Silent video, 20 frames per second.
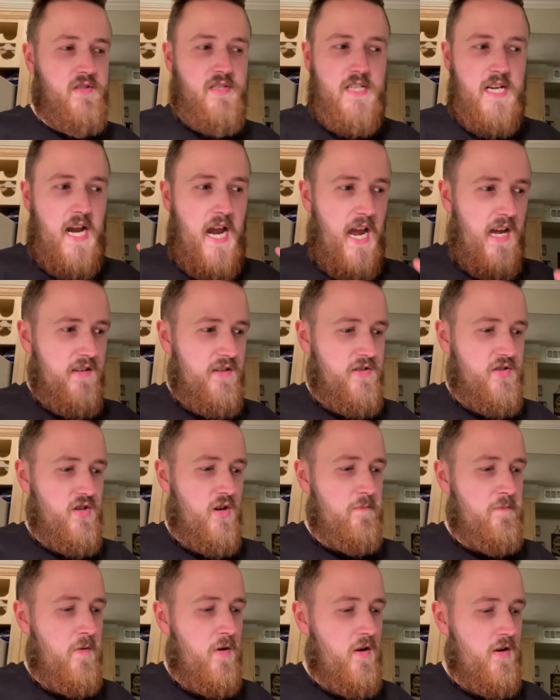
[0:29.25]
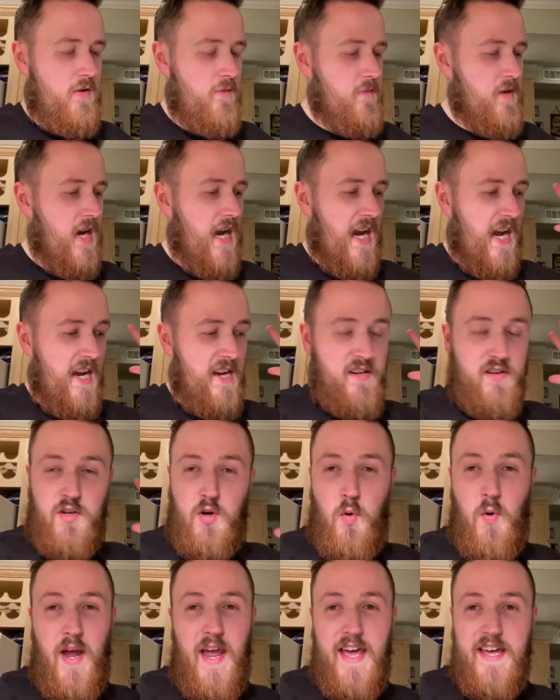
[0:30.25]
and I had to jump on them and
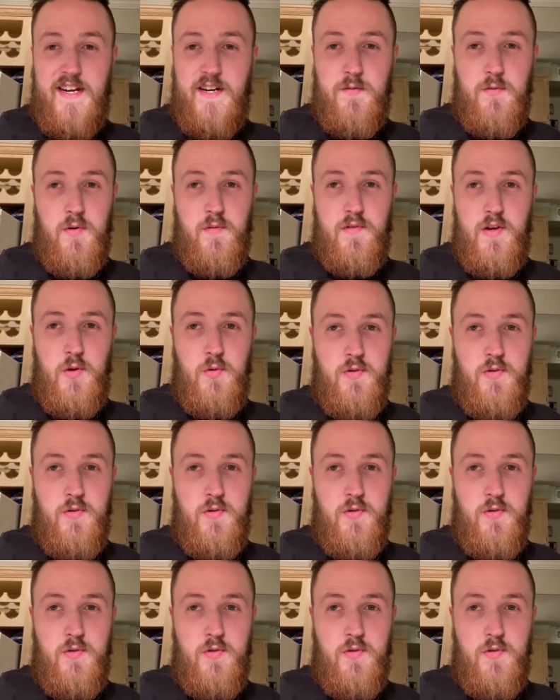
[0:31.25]
go ahead and review